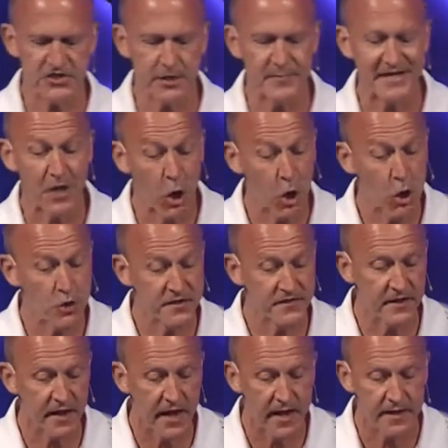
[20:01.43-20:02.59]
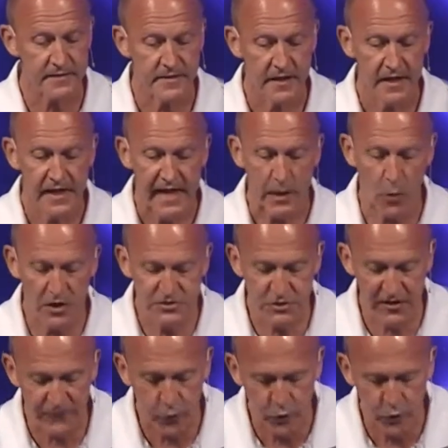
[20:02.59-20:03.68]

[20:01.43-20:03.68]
shall be heard in the light, and what you have